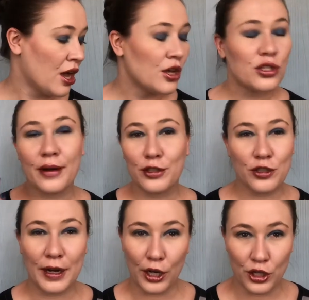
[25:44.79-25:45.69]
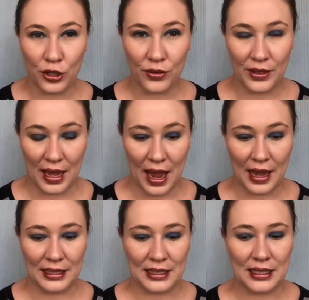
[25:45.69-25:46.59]
So I was trying to do
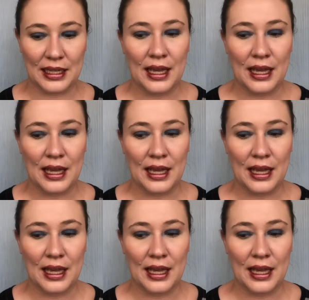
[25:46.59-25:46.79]
that